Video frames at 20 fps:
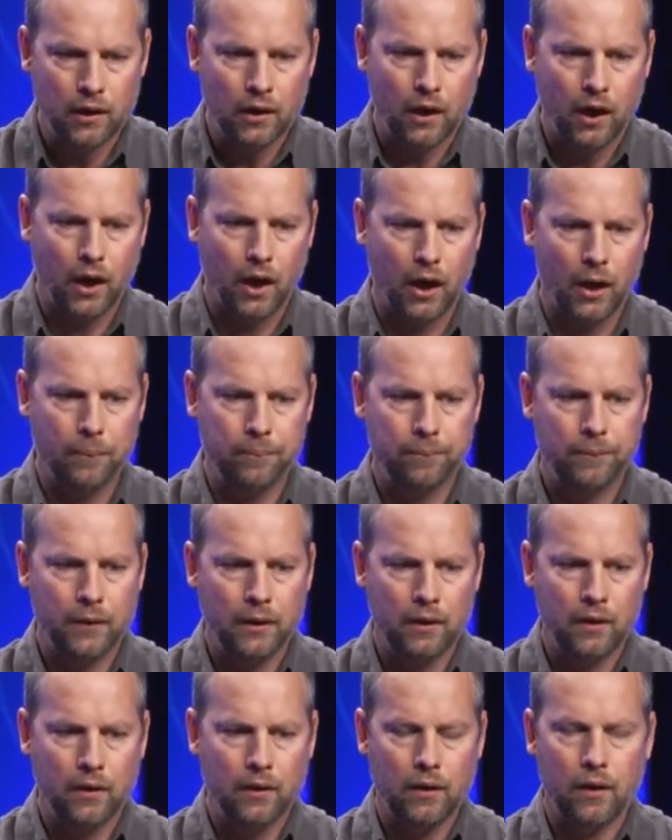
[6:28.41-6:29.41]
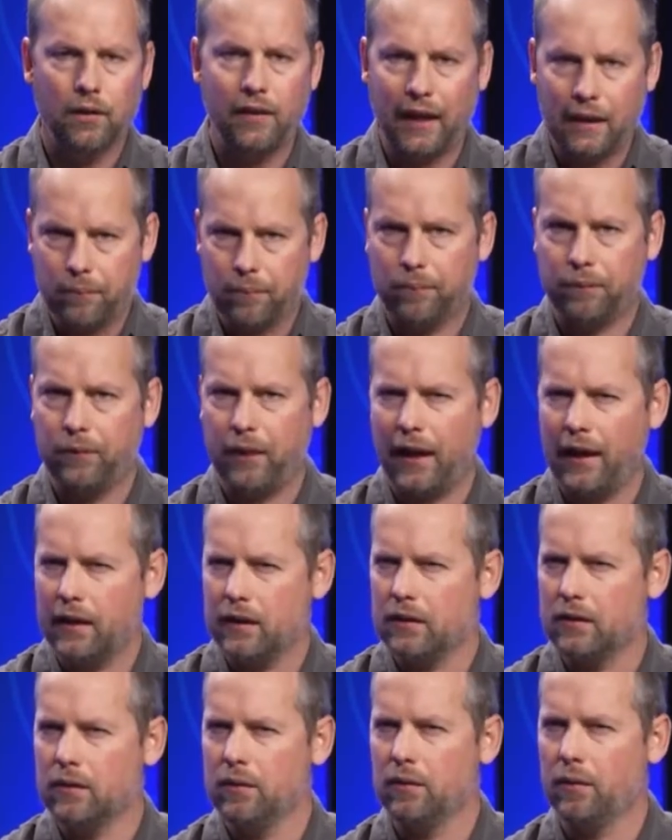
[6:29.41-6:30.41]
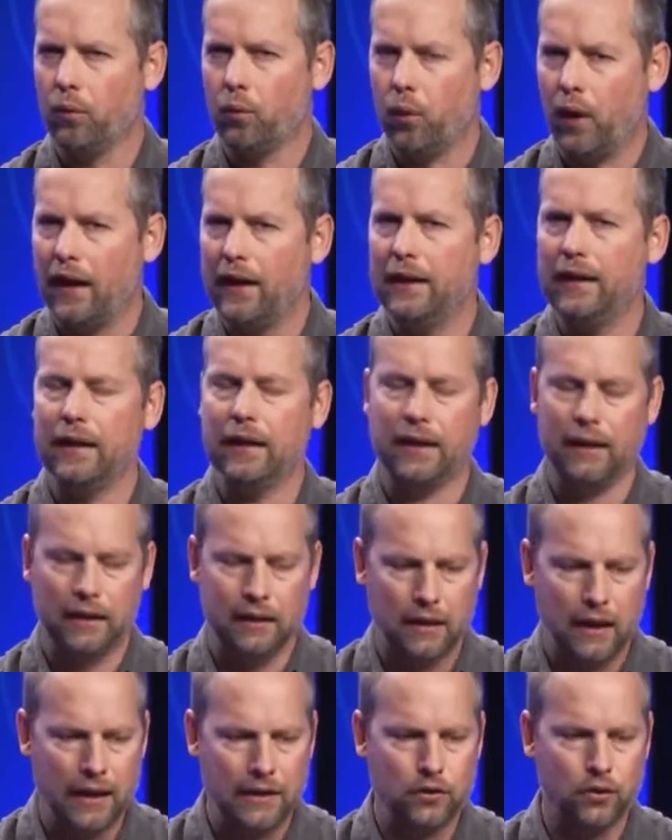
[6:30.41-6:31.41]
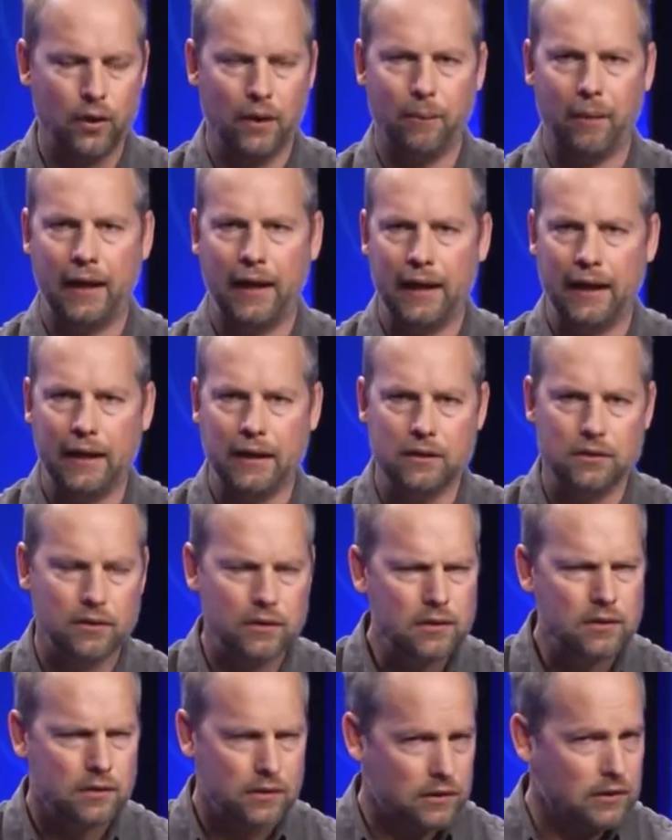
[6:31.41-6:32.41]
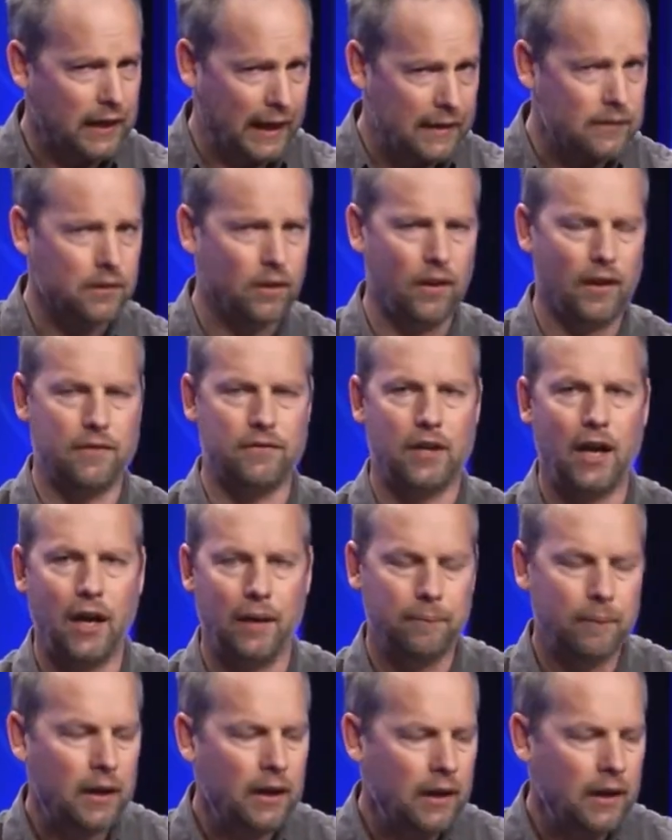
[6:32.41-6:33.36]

that writing and doing it by hand just takes a lot of time.